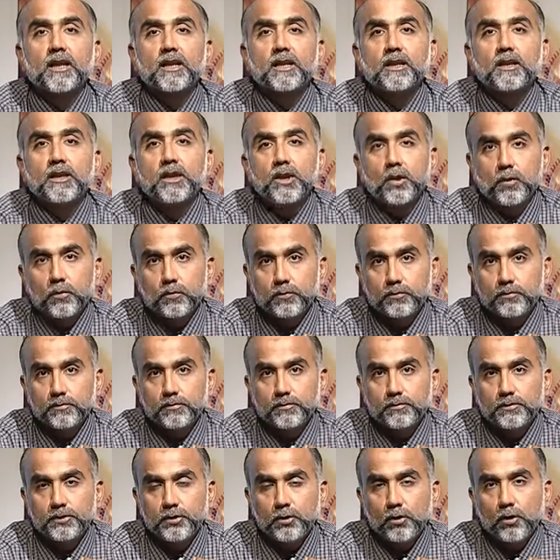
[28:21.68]
no,
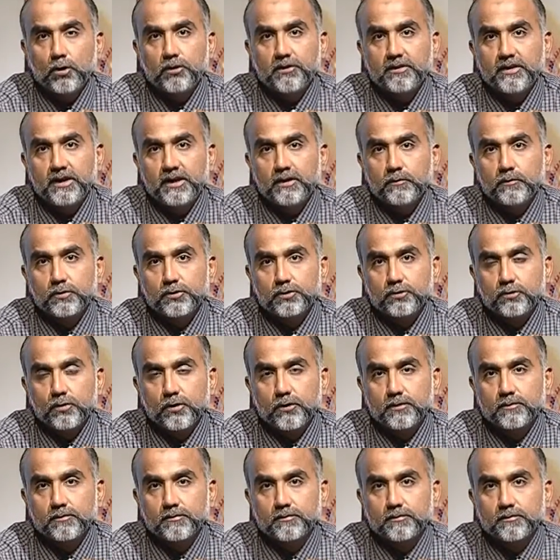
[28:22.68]
your alternate was wrong.
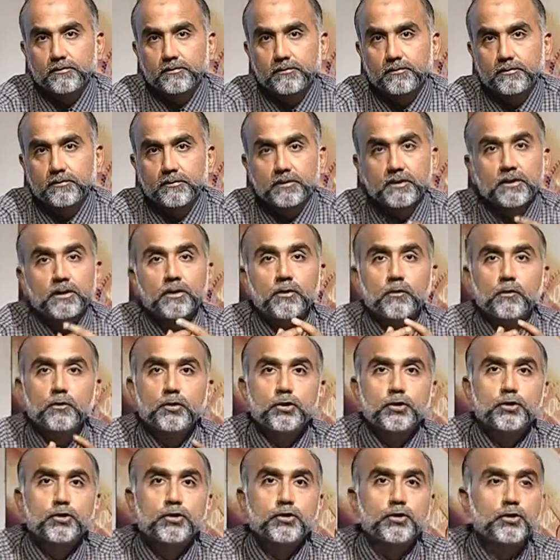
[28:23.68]

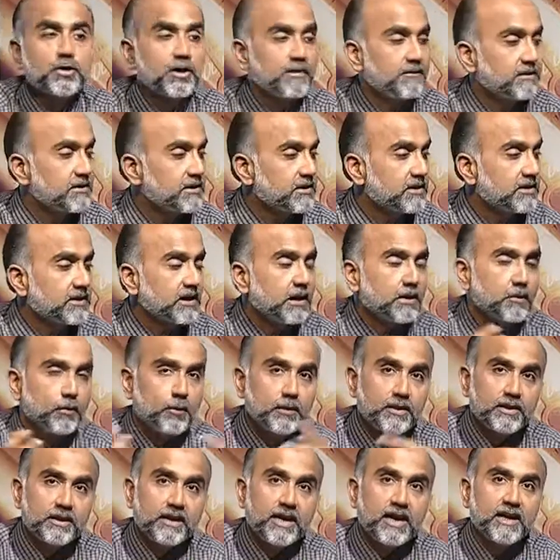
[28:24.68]
You should have stuck
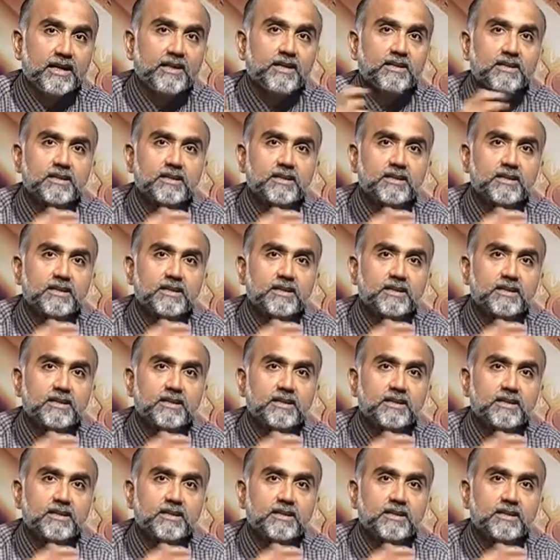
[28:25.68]
with that